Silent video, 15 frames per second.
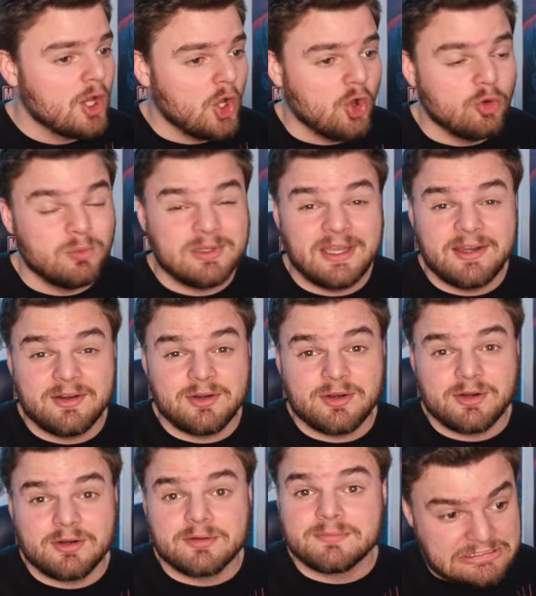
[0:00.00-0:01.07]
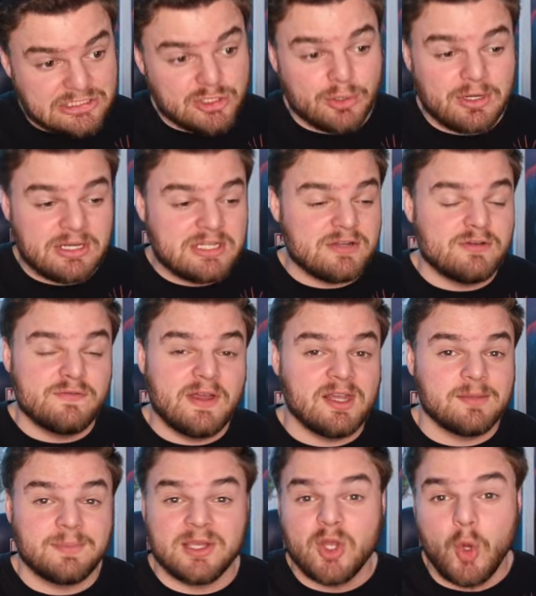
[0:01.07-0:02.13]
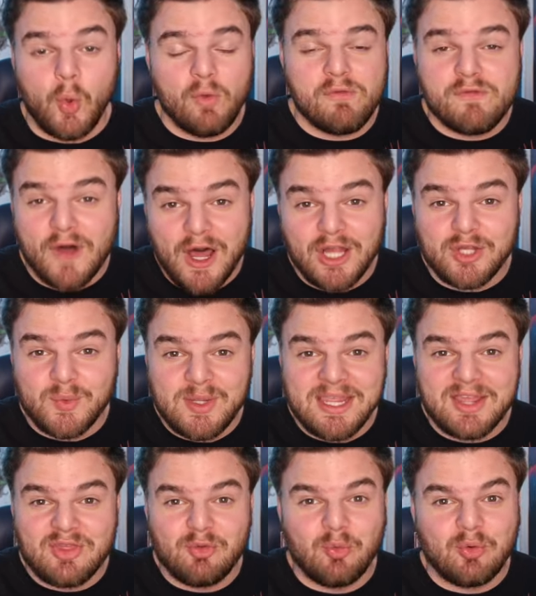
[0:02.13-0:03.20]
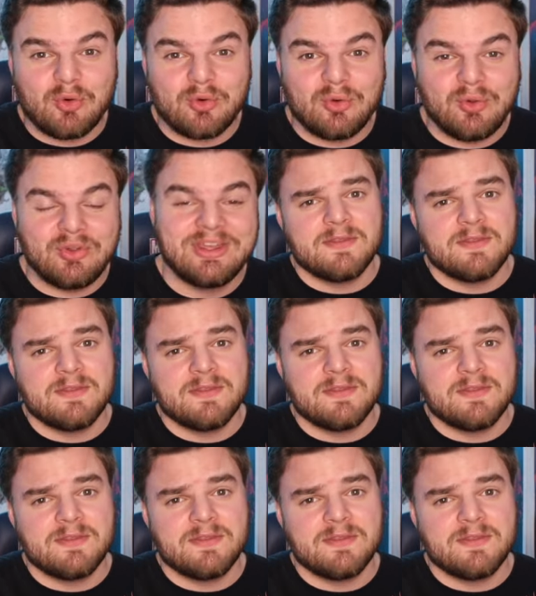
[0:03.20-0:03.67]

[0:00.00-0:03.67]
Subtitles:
Homelander starting to develop a cult following in the world.